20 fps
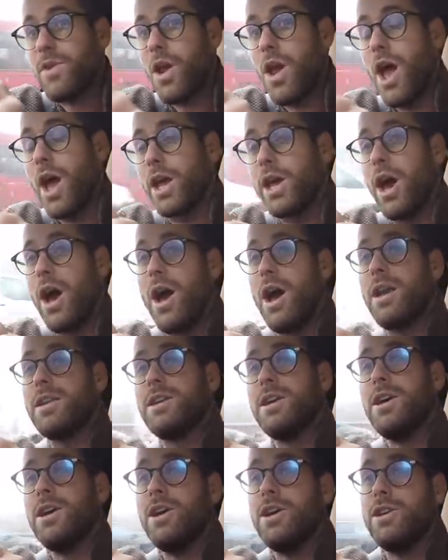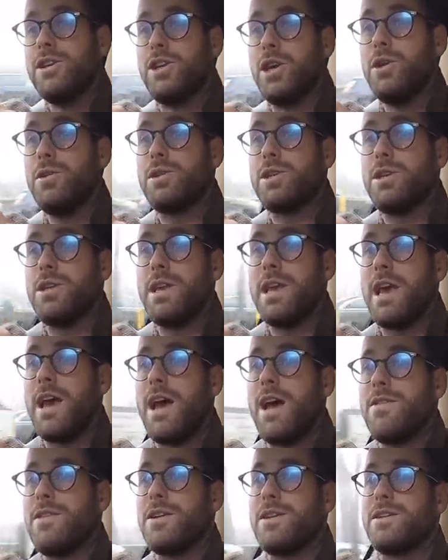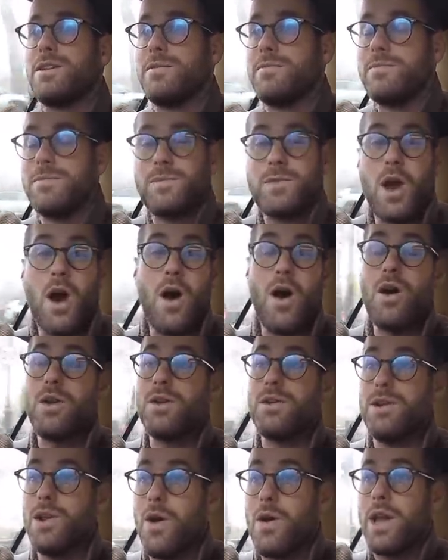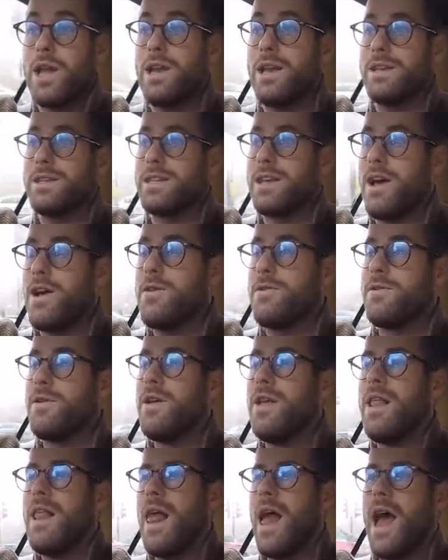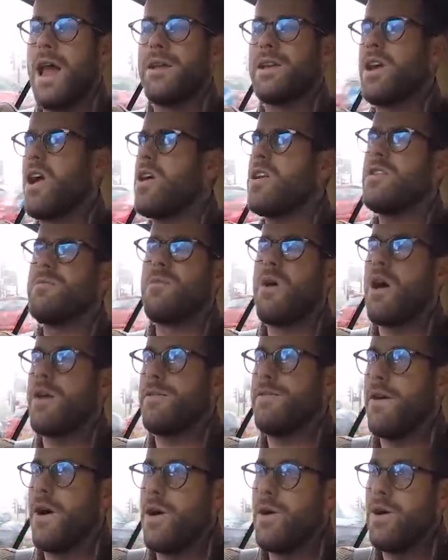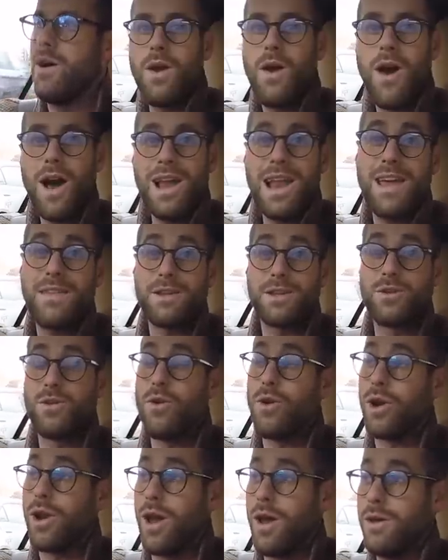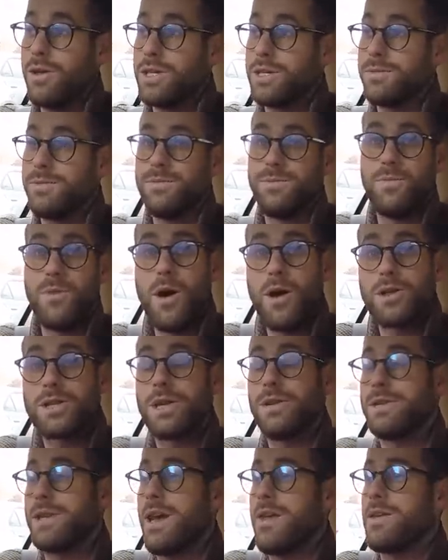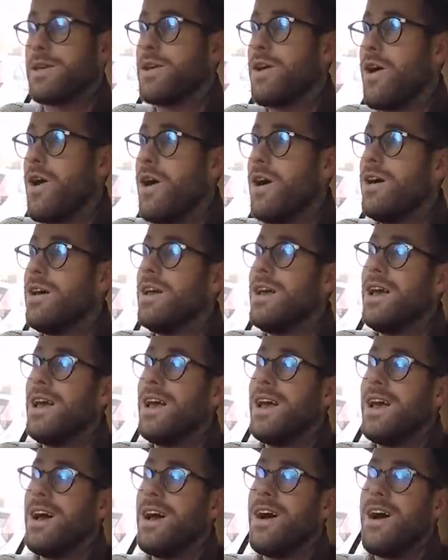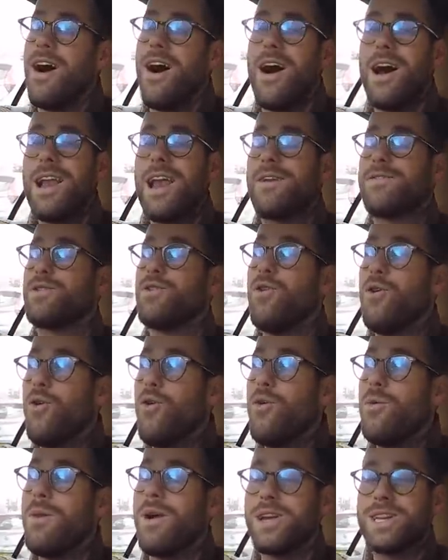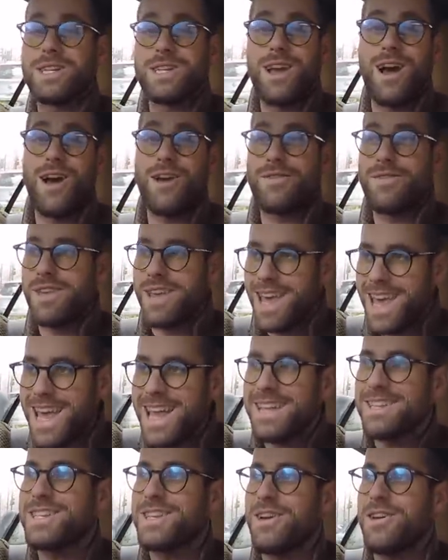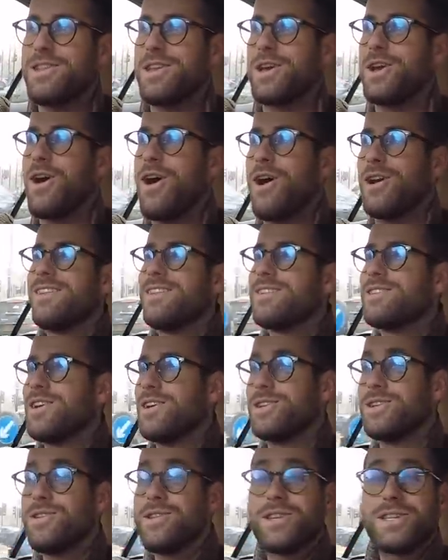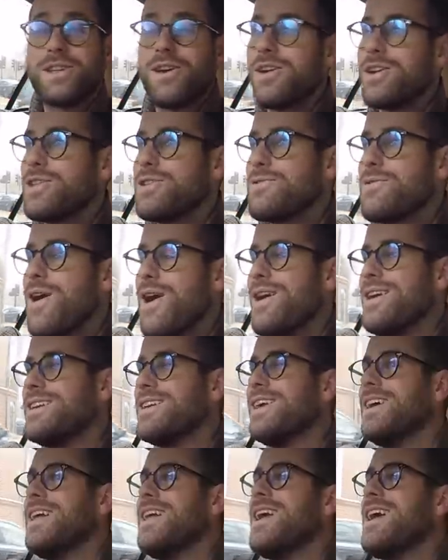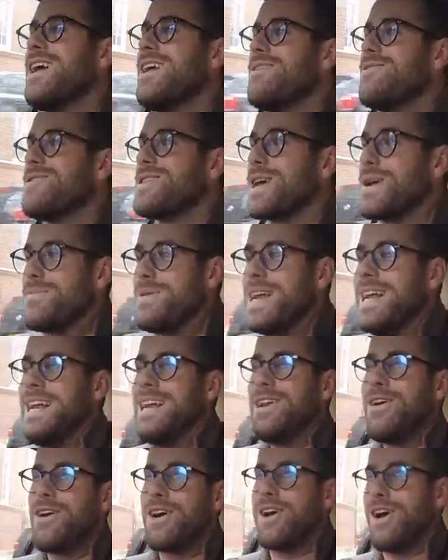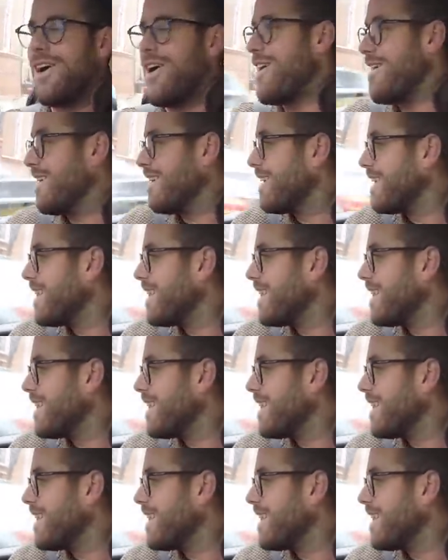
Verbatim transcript: occurred due to the, uh, the car locking itself and kind of my fault. I let the door close whilst I was out the car. I left all my stuff inside the car. So I was on the side of the road with a completely locked car